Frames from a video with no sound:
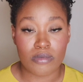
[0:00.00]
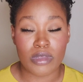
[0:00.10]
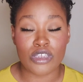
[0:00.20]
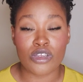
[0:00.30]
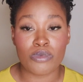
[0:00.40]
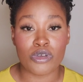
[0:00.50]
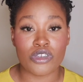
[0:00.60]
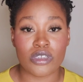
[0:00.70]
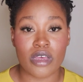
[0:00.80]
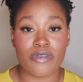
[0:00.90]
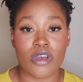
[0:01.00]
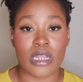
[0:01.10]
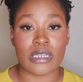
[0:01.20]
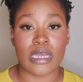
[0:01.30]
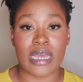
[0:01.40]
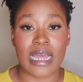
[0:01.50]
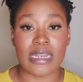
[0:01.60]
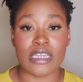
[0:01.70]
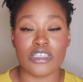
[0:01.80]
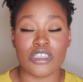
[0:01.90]
Please don't put yourself under
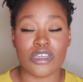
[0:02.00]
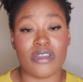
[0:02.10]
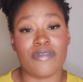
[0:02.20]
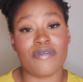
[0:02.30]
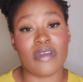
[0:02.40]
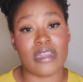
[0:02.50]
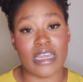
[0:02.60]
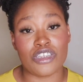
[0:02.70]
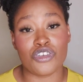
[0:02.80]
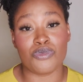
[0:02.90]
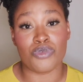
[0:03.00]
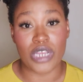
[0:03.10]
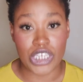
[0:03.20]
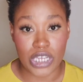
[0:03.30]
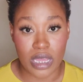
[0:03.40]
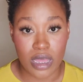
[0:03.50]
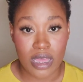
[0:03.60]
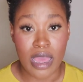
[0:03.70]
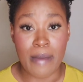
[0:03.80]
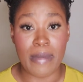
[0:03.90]
unnecessary financial pressure
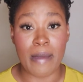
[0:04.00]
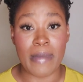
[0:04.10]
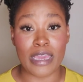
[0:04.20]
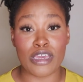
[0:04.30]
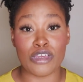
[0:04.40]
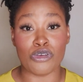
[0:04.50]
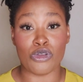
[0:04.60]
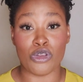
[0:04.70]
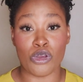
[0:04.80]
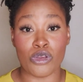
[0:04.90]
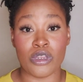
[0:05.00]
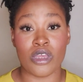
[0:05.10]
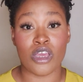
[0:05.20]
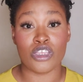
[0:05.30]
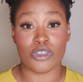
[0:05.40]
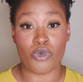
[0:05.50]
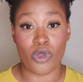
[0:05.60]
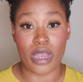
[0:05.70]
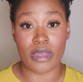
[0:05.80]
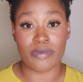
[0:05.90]
by making your loan
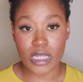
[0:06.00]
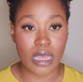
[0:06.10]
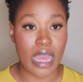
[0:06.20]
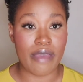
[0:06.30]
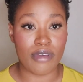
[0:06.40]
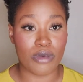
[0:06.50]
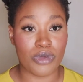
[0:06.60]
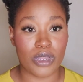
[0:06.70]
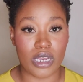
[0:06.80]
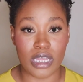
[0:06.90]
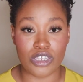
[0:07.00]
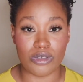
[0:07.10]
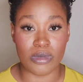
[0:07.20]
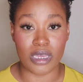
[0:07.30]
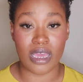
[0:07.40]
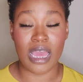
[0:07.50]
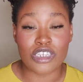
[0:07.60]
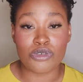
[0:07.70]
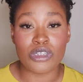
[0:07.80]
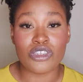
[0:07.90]
smaller. I have a computer next to me. I
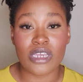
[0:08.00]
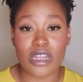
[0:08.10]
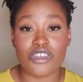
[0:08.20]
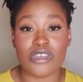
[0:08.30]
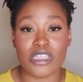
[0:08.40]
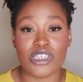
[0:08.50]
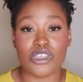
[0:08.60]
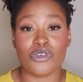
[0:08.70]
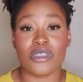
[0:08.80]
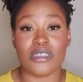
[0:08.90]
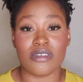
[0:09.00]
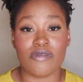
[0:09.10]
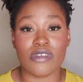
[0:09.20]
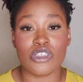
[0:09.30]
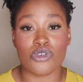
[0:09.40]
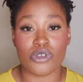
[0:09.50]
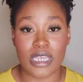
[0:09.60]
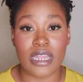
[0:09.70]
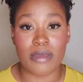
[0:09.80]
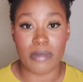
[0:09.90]
just want to illustrate to you the difference your
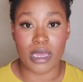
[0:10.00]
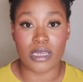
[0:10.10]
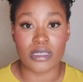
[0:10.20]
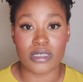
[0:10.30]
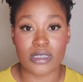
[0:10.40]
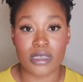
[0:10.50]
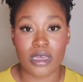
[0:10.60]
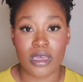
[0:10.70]
tenor makes